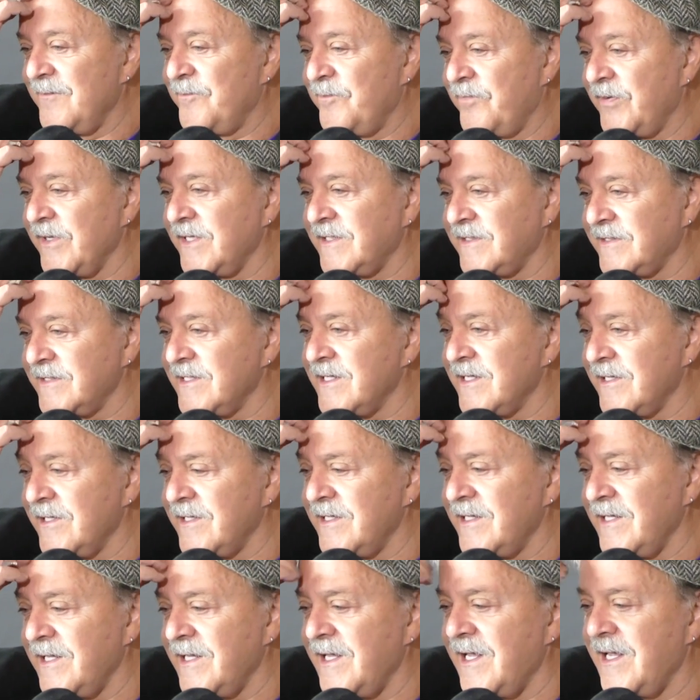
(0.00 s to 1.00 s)
but uh,
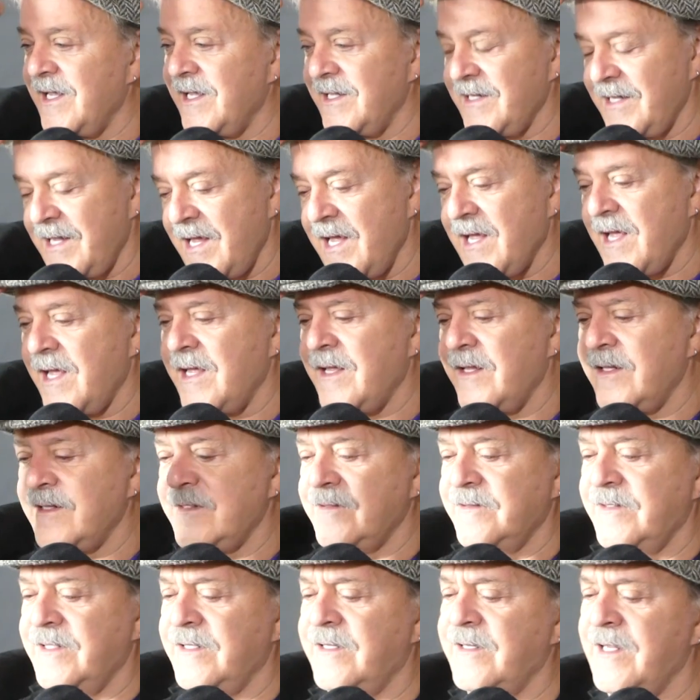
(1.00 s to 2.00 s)
uh,
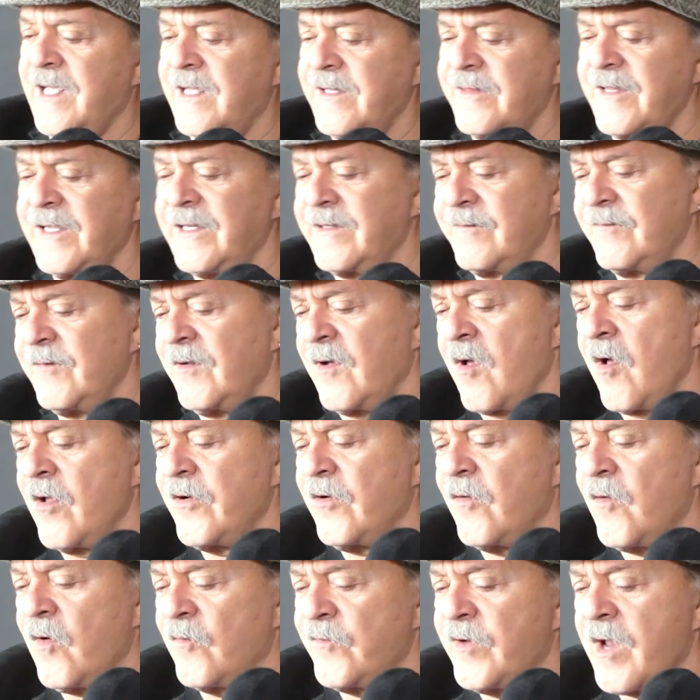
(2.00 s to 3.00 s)
I think
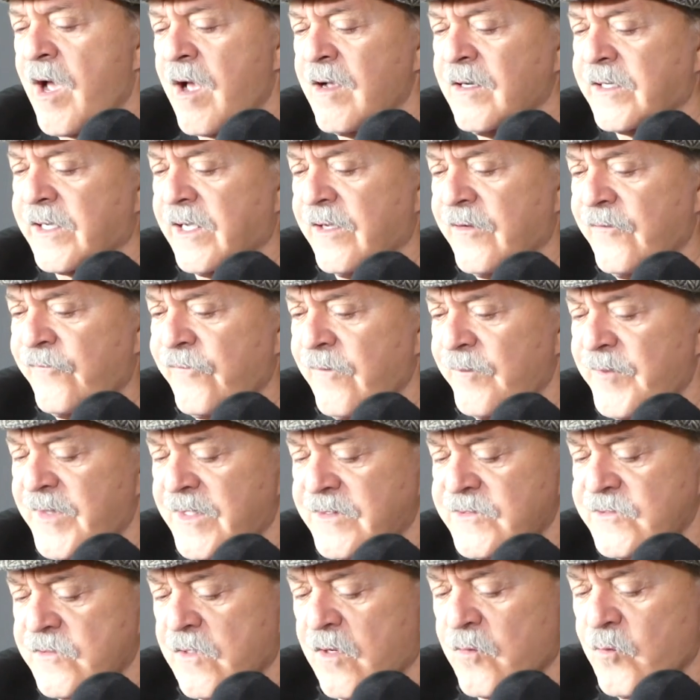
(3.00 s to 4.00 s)
Hondo Ohnaka from
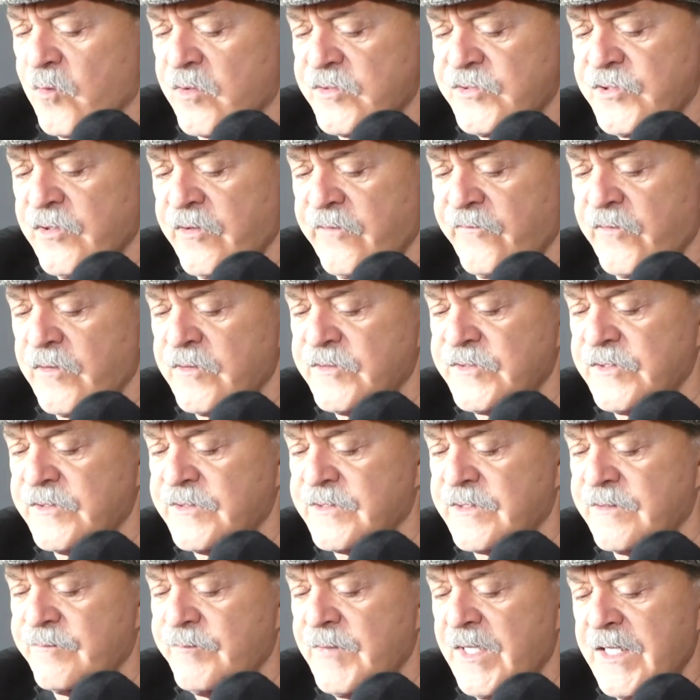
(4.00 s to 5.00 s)
the Star Wars universe
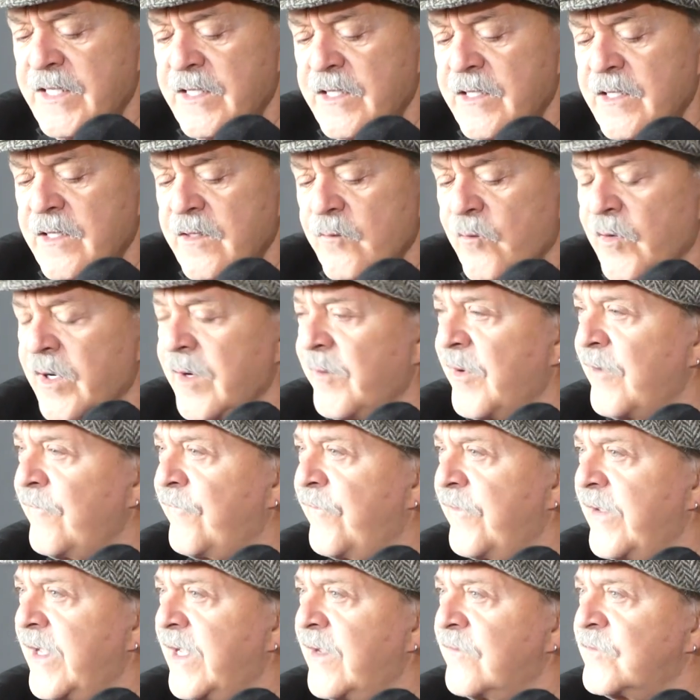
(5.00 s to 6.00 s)
is one of my
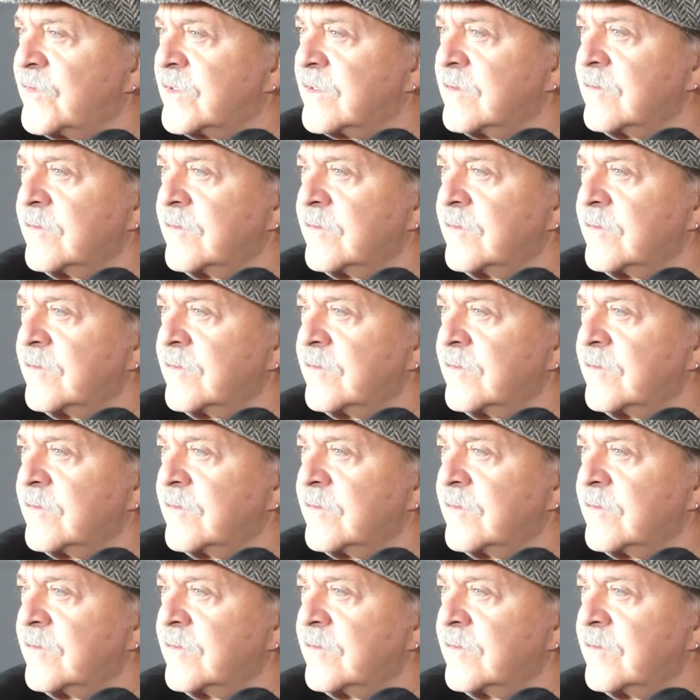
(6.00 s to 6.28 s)
faves.